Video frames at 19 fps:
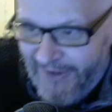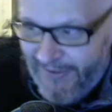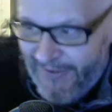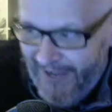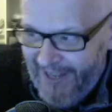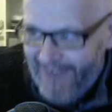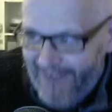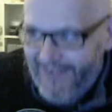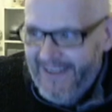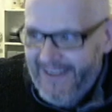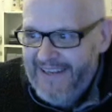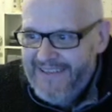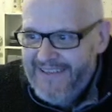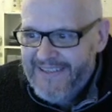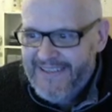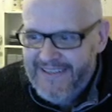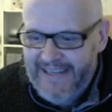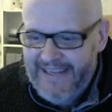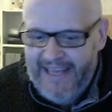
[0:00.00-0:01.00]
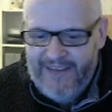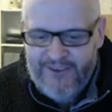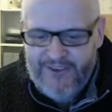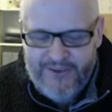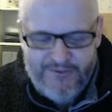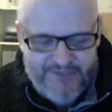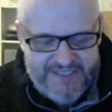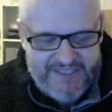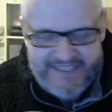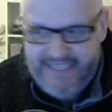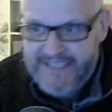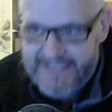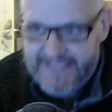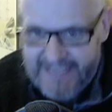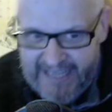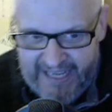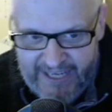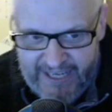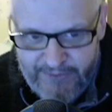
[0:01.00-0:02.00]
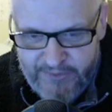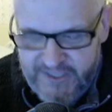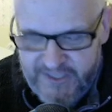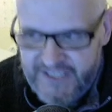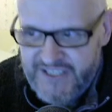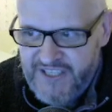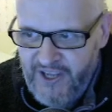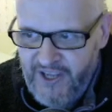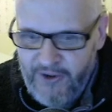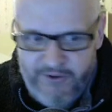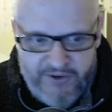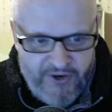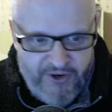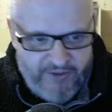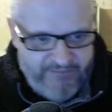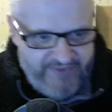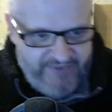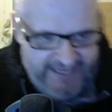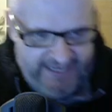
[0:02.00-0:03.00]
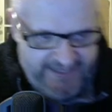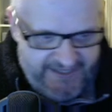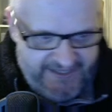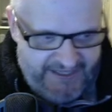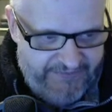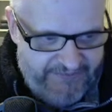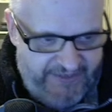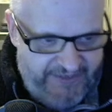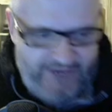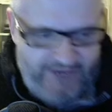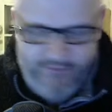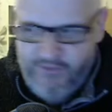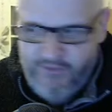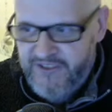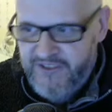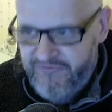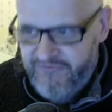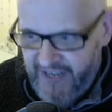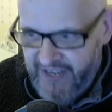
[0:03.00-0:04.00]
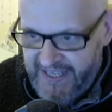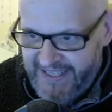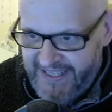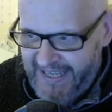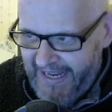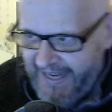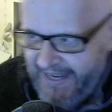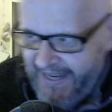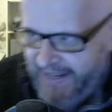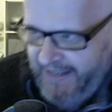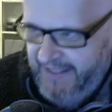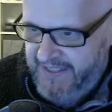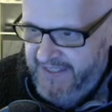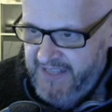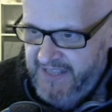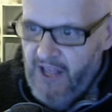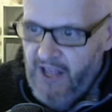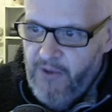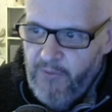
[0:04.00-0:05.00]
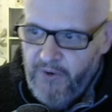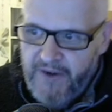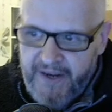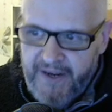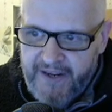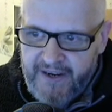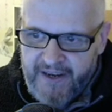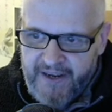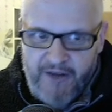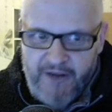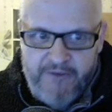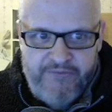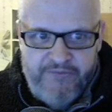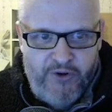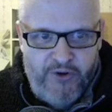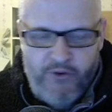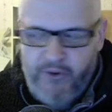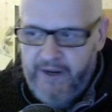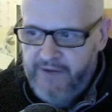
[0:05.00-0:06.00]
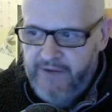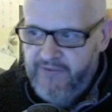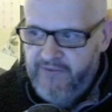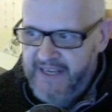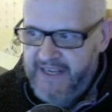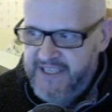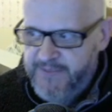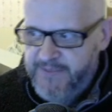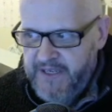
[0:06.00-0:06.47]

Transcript: We're in. Now, of course, this game was so comprehensive. It was ridiculous. We're only going to go for a quick race